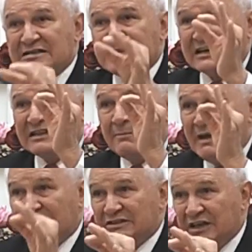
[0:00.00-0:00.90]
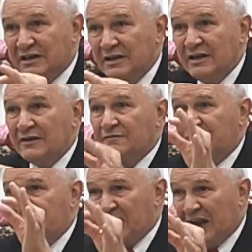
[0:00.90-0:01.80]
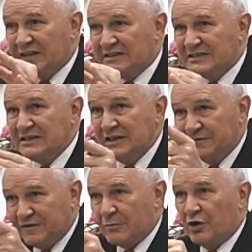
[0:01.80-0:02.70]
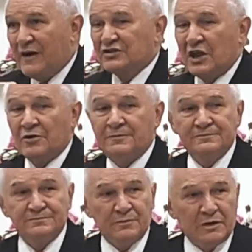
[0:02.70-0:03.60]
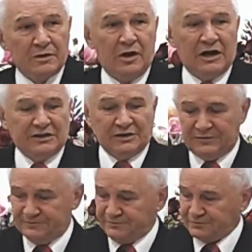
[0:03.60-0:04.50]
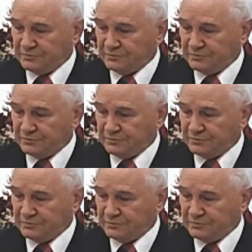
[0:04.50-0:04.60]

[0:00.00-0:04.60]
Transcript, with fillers: what I determine, and you surely live. Let us praise the name of the Lord.